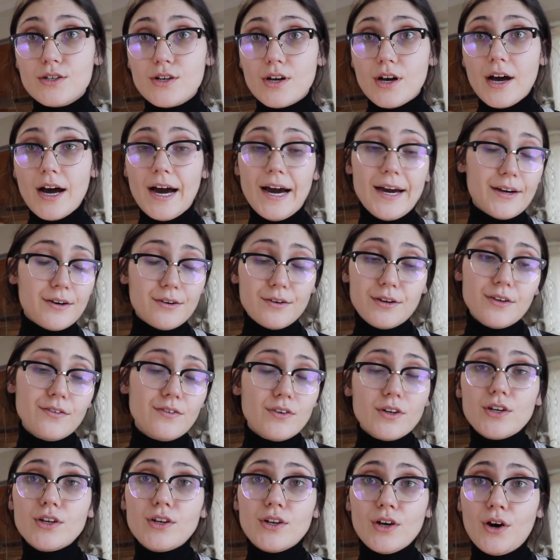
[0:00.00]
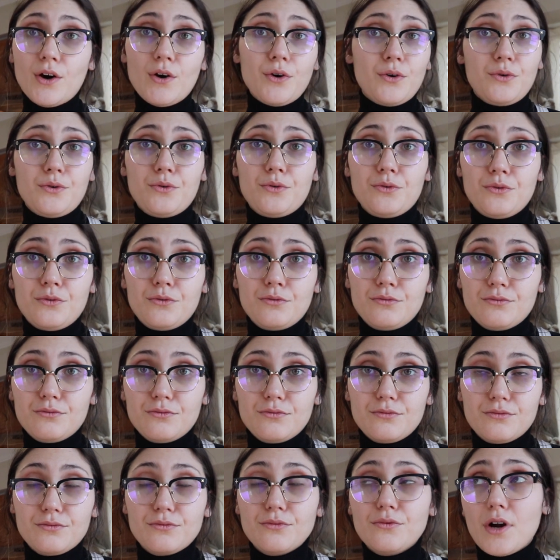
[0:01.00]
I don't even know
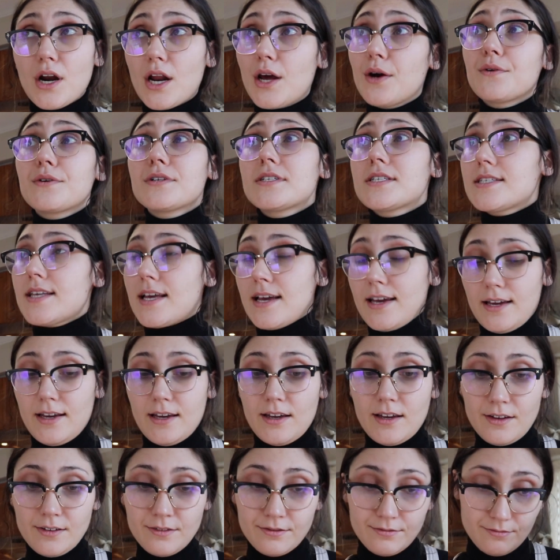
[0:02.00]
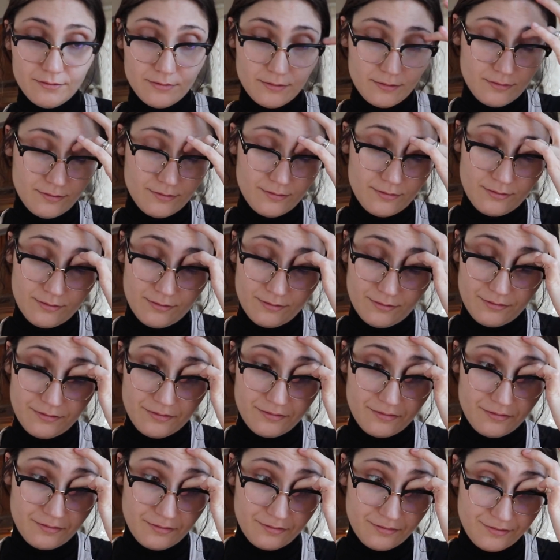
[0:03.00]
what I was saying
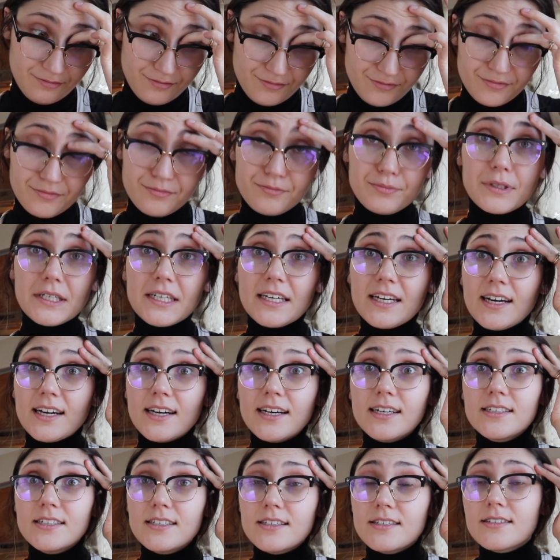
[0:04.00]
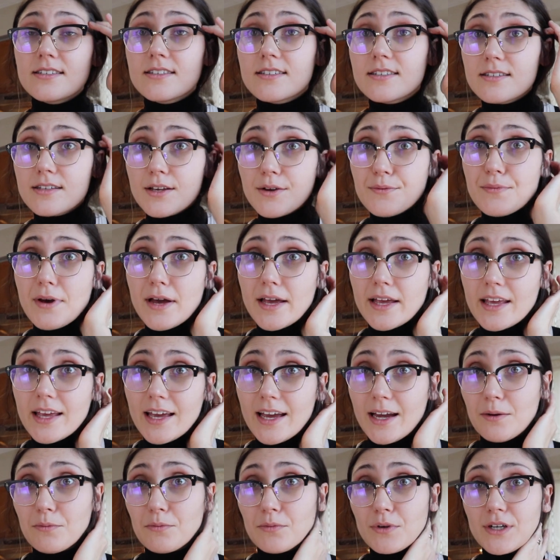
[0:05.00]
because my
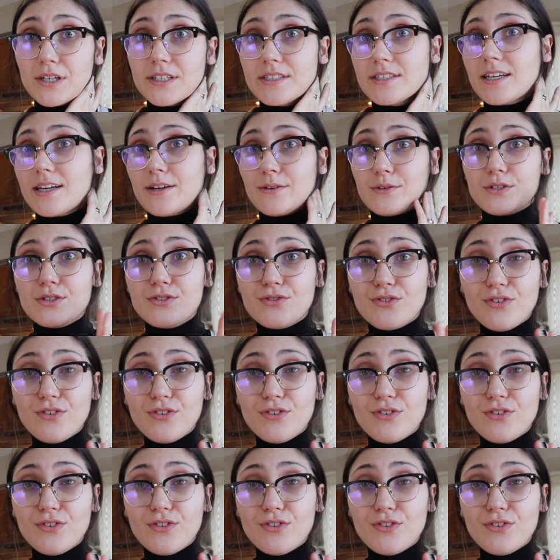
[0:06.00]
camera said it was